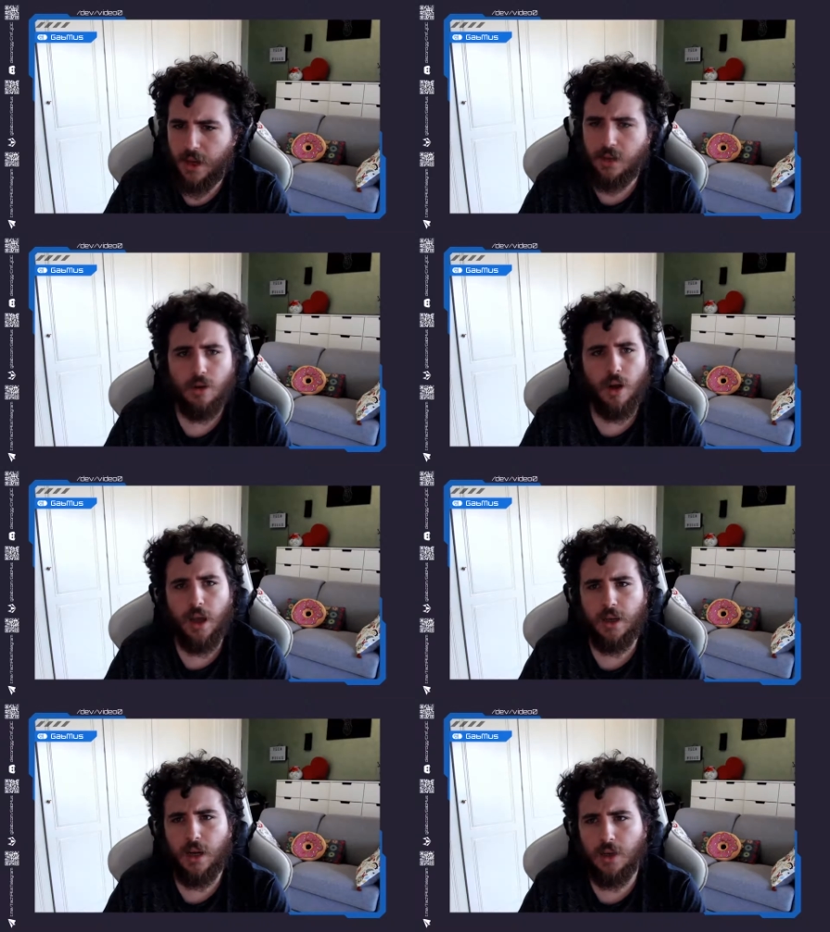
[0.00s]
I
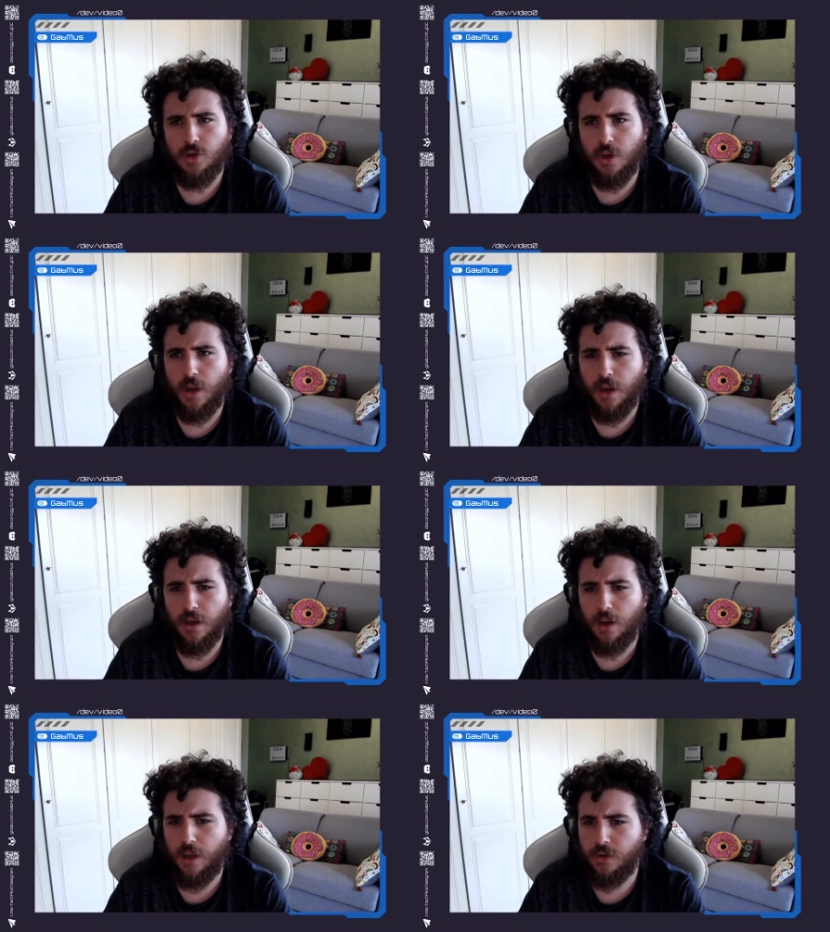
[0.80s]

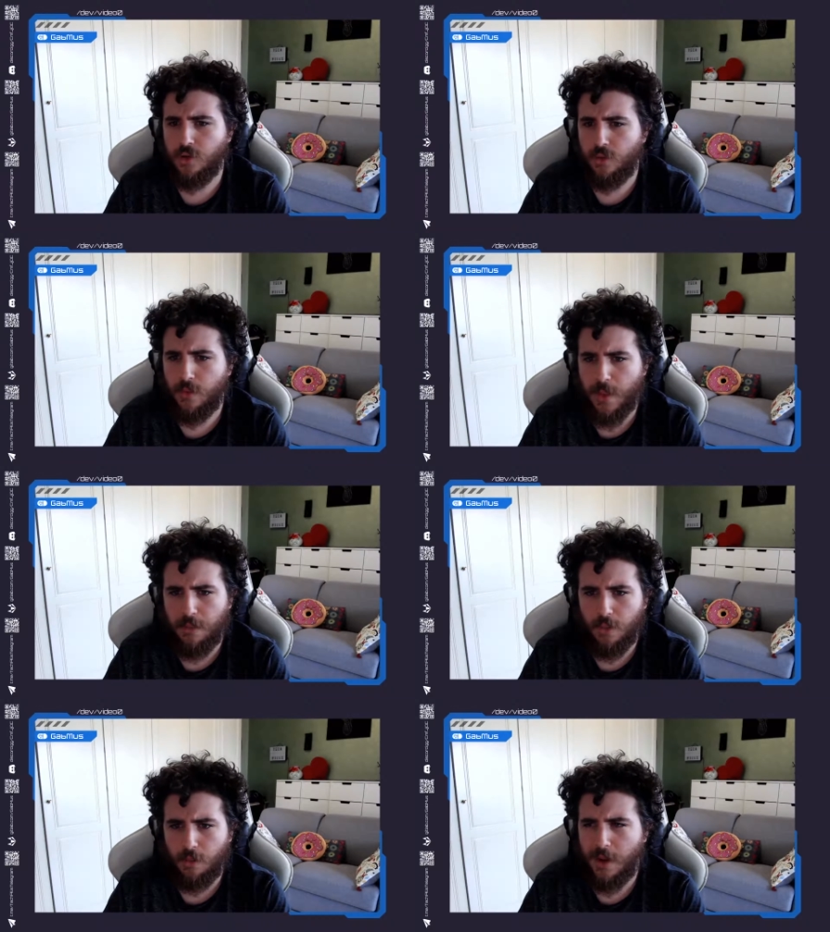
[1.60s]
cannot actually
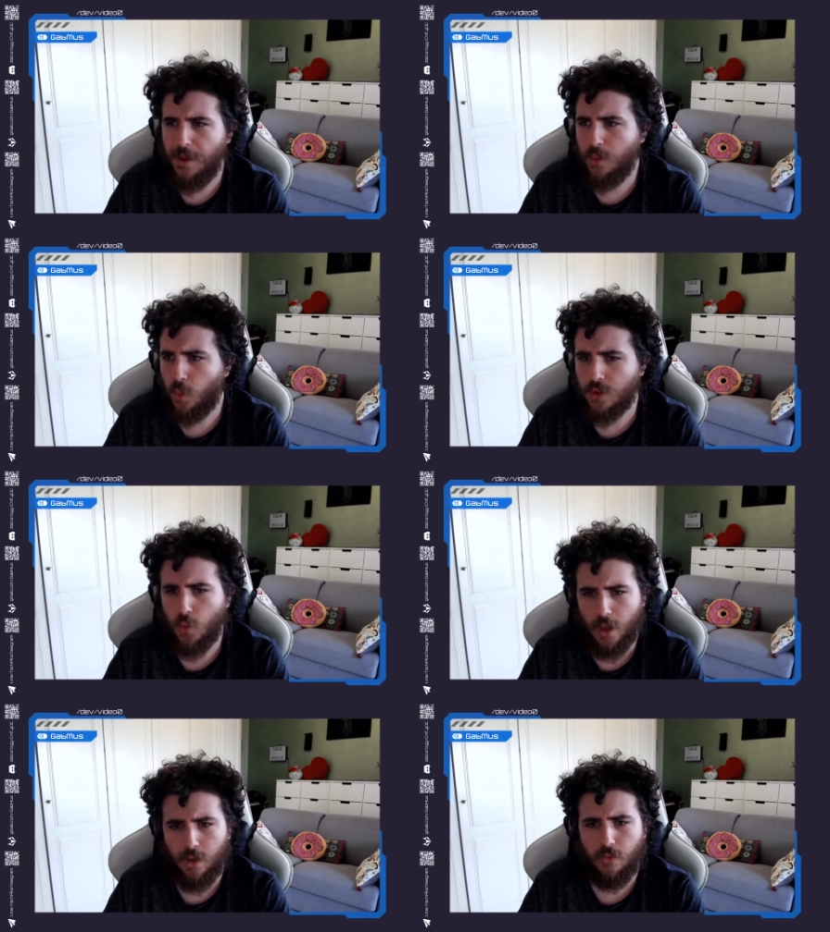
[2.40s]
remember. Maybe it was
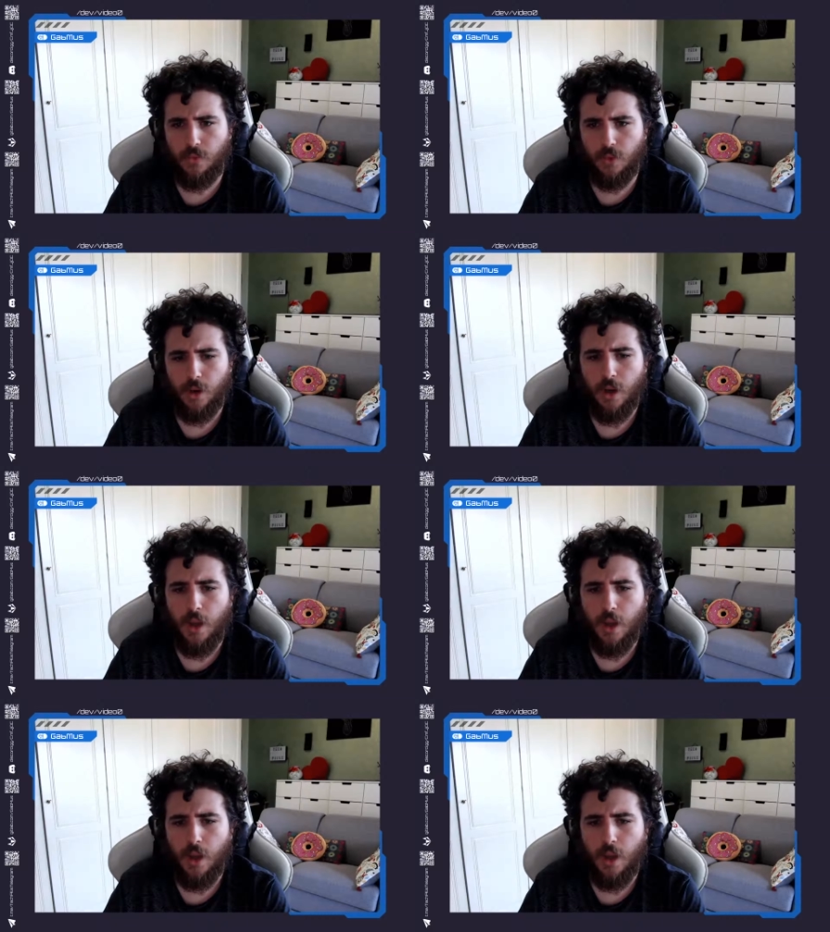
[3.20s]
2004.